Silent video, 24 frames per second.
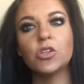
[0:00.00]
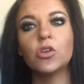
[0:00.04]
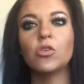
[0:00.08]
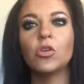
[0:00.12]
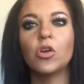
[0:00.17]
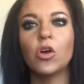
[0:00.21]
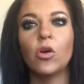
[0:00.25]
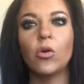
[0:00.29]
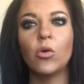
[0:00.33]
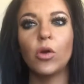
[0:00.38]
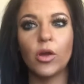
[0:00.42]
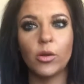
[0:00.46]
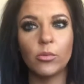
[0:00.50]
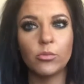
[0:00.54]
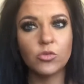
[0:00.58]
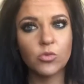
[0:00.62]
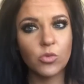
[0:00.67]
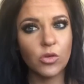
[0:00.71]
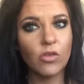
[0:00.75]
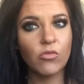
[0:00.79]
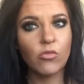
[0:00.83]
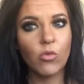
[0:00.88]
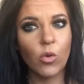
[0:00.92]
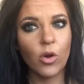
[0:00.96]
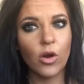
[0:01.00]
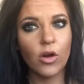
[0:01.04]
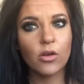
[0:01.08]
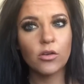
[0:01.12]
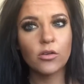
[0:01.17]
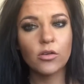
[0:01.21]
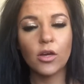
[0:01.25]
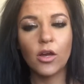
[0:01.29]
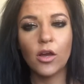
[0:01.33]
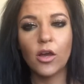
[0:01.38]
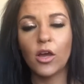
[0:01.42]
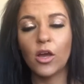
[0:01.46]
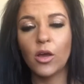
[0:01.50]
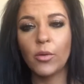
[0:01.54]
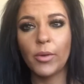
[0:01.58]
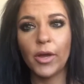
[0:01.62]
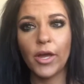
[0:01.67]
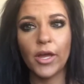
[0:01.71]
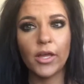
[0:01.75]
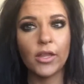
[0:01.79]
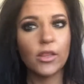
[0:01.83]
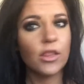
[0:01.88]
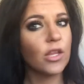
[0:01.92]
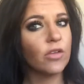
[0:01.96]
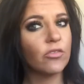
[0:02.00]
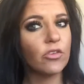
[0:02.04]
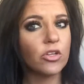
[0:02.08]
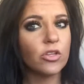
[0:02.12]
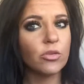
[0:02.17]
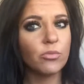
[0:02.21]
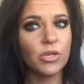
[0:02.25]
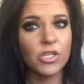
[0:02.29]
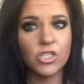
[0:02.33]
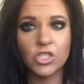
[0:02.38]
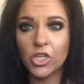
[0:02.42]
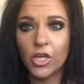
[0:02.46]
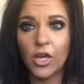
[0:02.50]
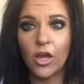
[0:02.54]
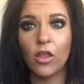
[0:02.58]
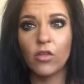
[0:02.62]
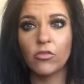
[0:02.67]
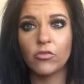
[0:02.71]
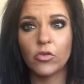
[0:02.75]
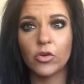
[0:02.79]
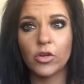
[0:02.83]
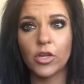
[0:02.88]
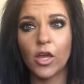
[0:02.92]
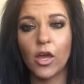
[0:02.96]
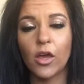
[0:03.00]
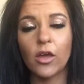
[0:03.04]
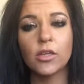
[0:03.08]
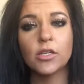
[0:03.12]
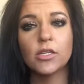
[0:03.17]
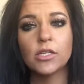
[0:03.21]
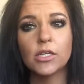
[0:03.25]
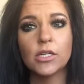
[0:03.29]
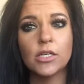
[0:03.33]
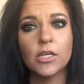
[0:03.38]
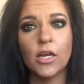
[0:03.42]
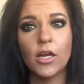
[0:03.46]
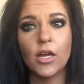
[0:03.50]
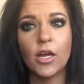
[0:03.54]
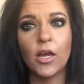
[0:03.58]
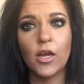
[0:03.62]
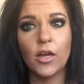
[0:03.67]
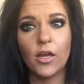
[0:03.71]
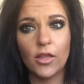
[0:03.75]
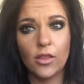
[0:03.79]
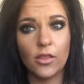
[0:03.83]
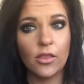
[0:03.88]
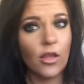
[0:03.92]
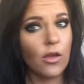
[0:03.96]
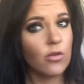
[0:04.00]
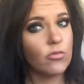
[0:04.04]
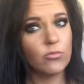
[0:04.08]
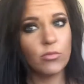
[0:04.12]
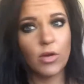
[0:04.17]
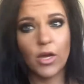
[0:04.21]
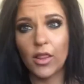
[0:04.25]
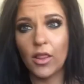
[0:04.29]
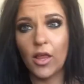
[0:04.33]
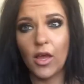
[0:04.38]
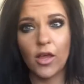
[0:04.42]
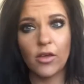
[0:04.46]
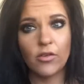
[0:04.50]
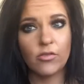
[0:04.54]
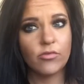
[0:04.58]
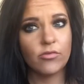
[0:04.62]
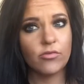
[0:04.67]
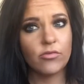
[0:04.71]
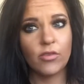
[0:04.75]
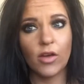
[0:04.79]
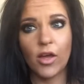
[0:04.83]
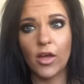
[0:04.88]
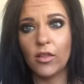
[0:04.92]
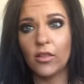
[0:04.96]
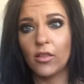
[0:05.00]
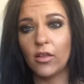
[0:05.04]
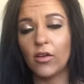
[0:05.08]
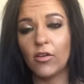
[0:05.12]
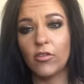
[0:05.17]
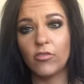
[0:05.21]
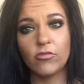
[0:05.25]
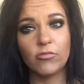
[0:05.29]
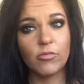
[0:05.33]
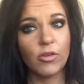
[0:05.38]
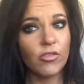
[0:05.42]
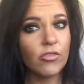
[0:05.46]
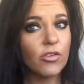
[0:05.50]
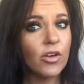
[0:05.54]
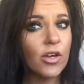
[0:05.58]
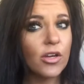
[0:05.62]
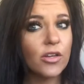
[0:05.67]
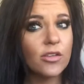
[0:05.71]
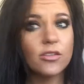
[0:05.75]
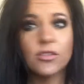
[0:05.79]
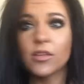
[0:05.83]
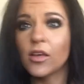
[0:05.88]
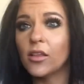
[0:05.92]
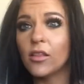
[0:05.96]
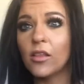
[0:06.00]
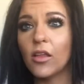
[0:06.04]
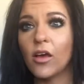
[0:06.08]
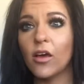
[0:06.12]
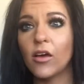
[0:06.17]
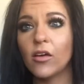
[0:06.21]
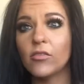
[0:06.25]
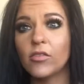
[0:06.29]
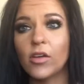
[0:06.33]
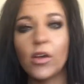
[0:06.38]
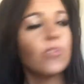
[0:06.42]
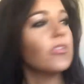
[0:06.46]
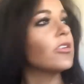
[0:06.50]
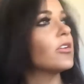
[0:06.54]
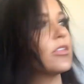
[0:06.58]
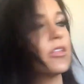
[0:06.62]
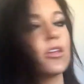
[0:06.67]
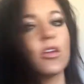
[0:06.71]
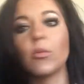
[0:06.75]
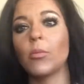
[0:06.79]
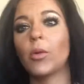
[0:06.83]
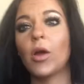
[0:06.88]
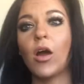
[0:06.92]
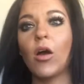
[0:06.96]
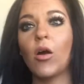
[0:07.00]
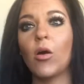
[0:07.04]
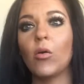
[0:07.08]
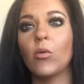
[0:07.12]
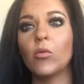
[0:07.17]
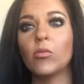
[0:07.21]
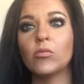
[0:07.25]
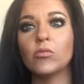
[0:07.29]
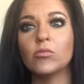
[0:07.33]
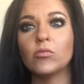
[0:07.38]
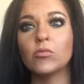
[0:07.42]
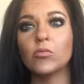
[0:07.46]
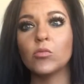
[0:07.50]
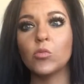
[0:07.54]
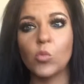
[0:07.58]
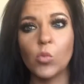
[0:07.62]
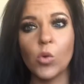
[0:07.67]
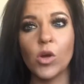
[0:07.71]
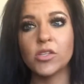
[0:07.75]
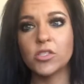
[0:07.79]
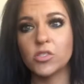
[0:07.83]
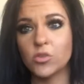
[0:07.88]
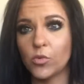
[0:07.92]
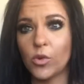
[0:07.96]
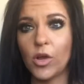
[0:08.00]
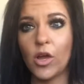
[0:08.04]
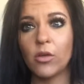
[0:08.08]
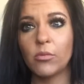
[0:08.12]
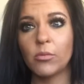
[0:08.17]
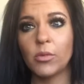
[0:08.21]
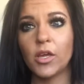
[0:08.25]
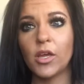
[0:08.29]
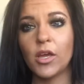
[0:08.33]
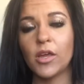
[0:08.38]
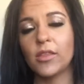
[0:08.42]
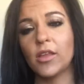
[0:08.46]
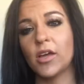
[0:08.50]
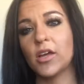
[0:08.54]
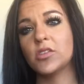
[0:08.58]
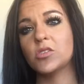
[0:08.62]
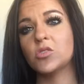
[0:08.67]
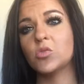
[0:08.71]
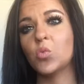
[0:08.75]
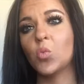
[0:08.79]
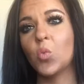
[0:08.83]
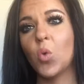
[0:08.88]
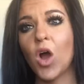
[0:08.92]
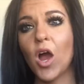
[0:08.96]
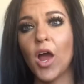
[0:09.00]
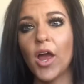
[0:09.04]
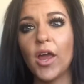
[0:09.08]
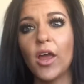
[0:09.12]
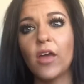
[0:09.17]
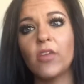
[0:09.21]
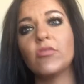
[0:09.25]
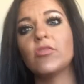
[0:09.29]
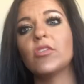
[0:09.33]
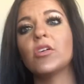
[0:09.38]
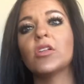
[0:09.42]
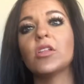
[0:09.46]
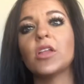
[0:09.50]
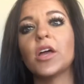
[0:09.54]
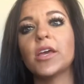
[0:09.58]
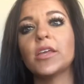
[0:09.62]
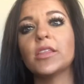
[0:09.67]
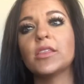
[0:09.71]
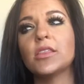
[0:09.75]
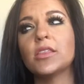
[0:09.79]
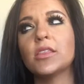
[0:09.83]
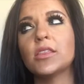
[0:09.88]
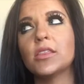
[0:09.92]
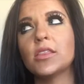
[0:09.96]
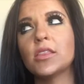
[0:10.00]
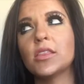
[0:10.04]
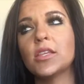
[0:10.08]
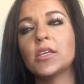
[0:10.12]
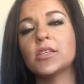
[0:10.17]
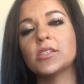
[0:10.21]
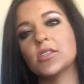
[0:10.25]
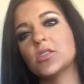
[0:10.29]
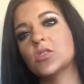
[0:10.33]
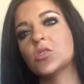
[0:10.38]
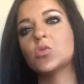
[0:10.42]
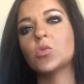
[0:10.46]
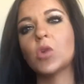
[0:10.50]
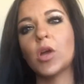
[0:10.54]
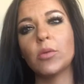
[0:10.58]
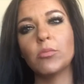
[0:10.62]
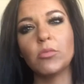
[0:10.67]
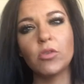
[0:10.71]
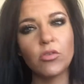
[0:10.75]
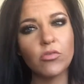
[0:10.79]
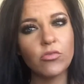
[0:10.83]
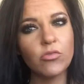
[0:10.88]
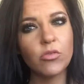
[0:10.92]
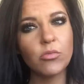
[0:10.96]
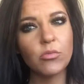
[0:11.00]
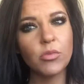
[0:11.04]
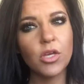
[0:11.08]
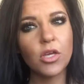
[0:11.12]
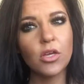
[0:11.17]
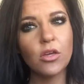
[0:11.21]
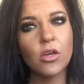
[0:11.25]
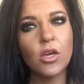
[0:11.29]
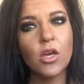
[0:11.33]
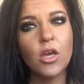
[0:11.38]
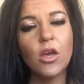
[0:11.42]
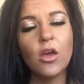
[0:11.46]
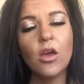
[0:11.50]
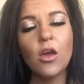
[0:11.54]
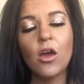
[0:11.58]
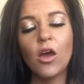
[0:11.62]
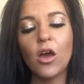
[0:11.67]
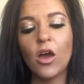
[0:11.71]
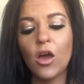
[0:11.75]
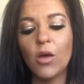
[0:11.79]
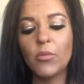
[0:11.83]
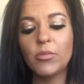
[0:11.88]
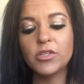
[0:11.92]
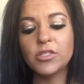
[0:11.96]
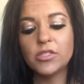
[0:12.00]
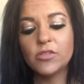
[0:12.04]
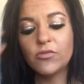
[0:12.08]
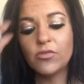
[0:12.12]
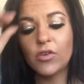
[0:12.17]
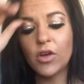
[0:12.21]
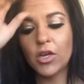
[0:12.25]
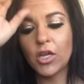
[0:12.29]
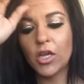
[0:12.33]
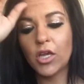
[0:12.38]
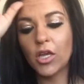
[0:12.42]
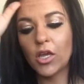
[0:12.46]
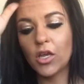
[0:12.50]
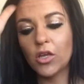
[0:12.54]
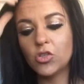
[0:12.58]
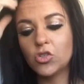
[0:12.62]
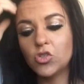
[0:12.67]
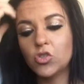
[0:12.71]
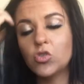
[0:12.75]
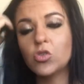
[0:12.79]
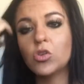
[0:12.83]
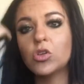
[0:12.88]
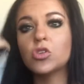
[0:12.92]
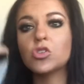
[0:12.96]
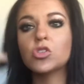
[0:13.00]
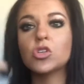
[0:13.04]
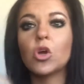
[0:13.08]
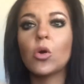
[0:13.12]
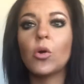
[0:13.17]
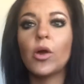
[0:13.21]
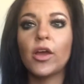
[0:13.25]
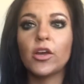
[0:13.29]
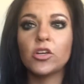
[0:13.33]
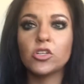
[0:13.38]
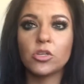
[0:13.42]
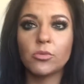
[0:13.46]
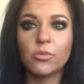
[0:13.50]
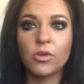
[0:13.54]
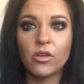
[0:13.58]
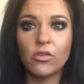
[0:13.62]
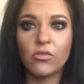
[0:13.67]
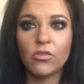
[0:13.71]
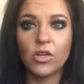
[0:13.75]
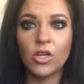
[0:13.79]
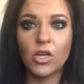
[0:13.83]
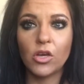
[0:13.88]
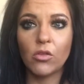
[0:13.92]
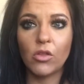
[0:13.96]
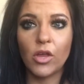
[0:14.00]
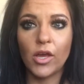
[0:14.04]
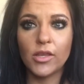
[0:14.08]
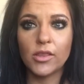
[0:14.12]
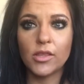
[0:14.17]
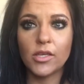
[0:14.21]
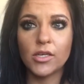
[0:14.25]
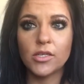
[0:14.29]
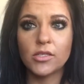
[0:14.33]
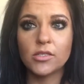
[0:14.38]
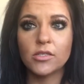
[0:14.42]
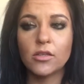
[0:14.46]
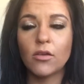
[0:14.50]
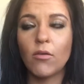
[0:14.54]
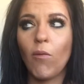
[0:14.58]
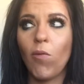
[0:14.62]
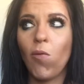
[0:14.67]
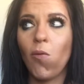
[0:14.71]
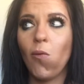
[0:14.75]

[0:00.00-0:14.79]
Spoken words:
don't know, I'm 24. I live on the beach in California. I love my life. I love my friends. I love everything about what's around me, and that's why I feel like this is the right move for me. It's funny, 2 years ago I actually made a video like this,